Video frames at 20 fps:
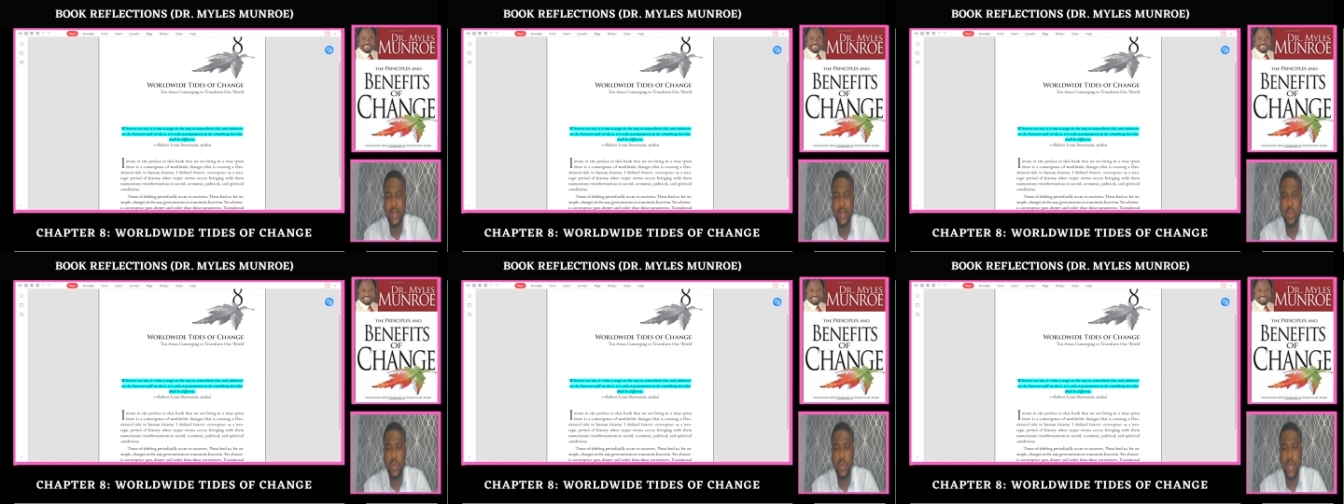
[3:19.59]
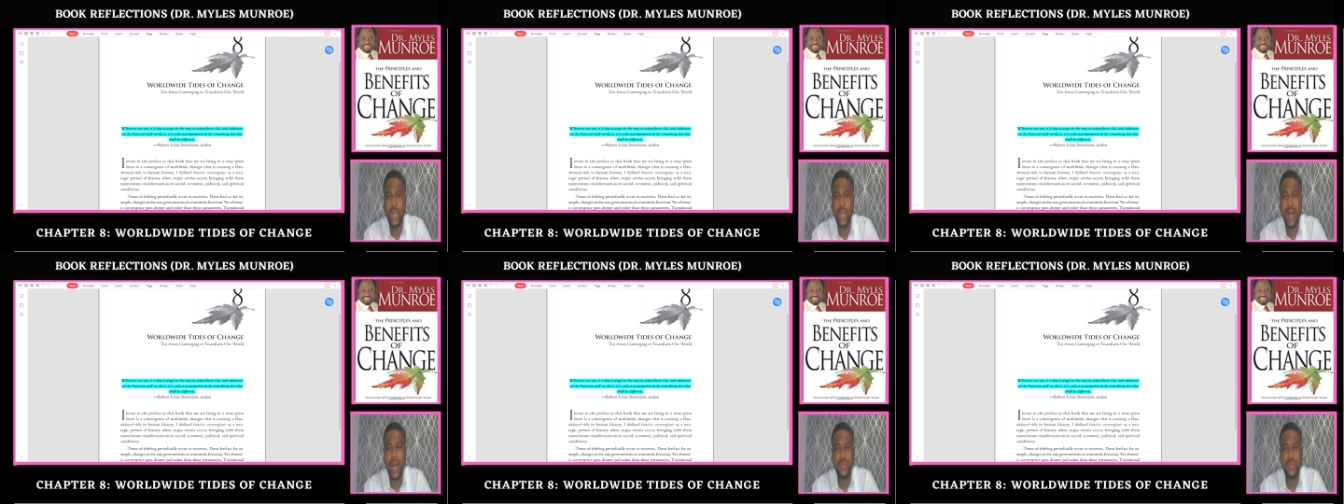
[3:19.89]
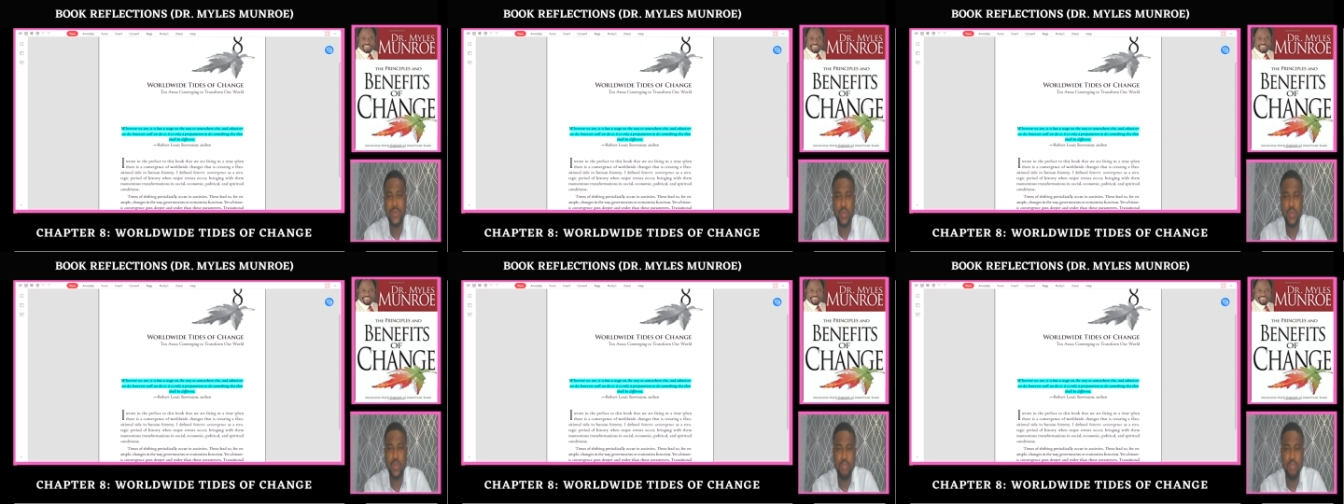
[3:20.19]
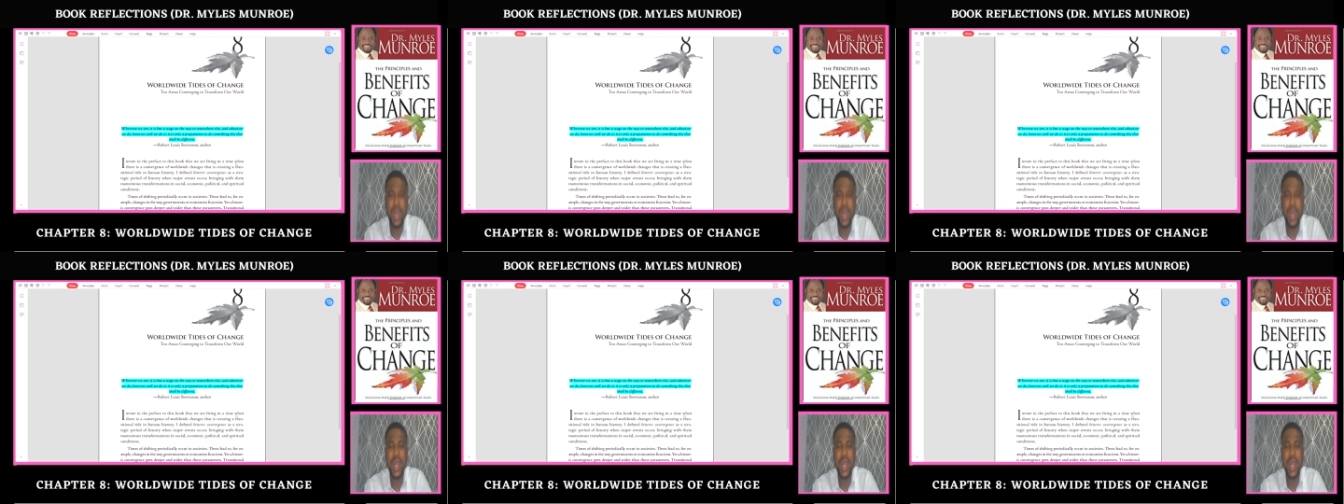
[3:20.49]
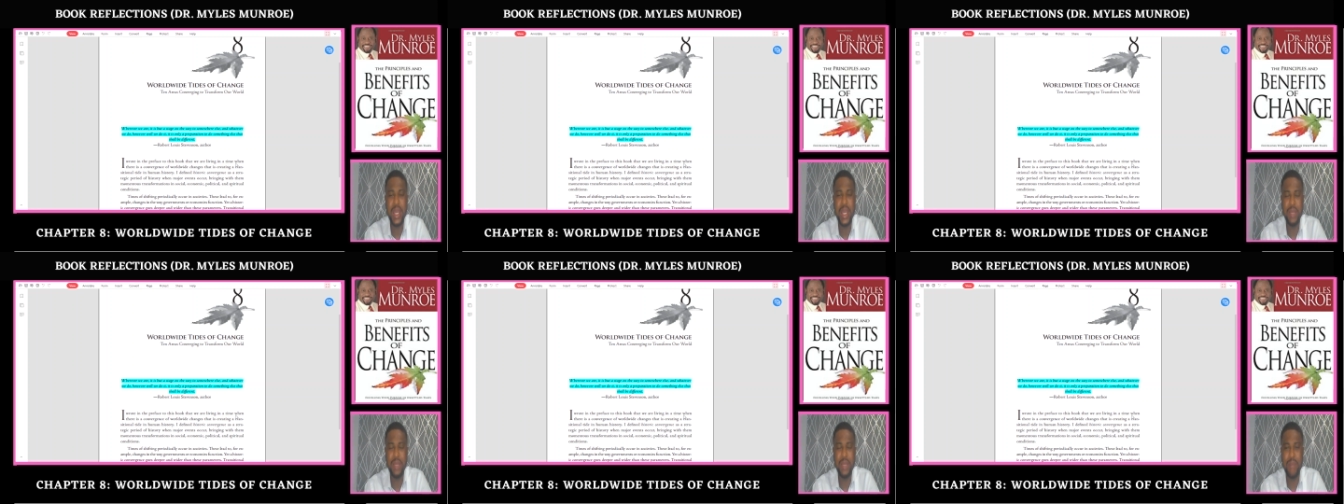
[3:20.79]
we have to bear
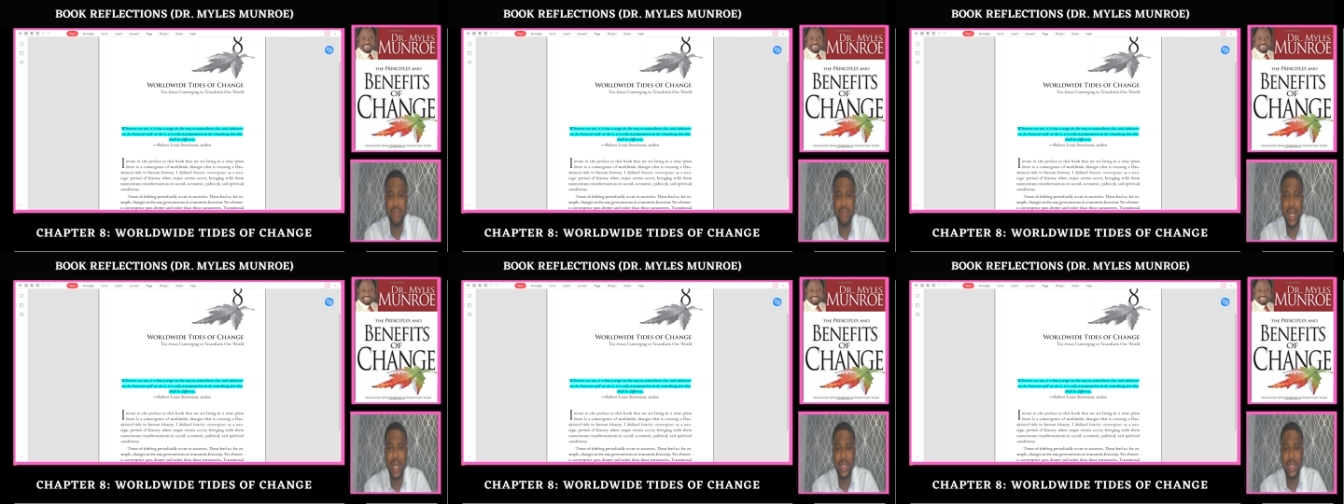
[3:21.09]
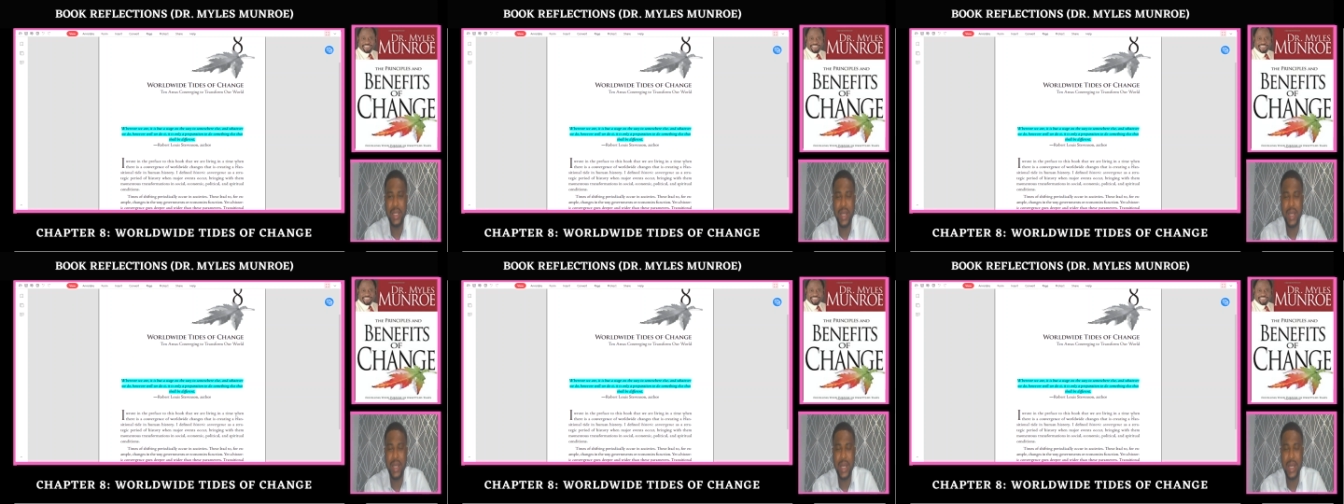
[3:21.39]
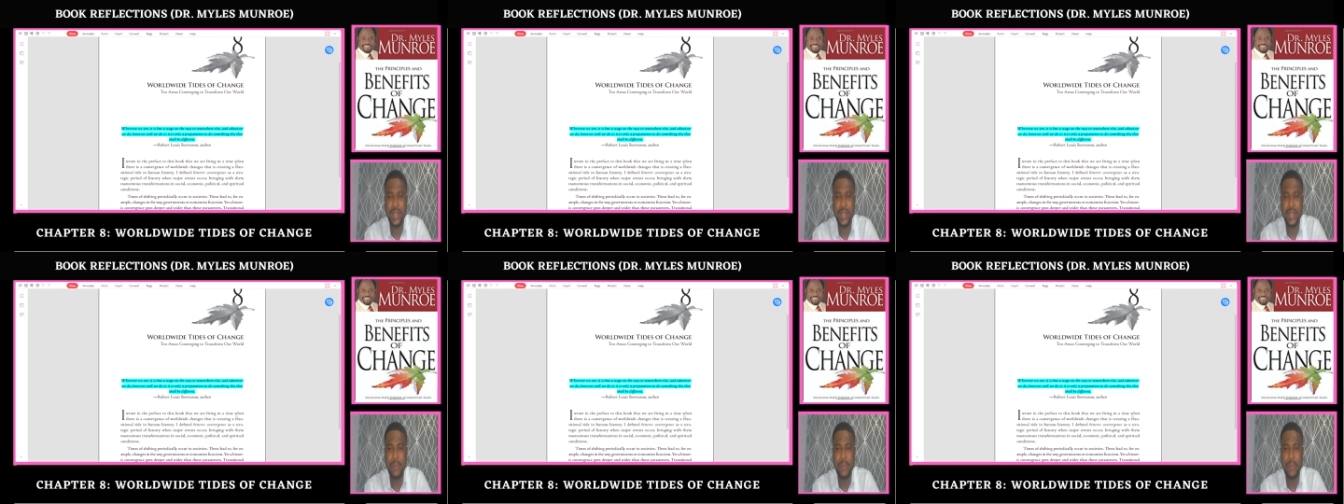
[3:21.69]
in mind that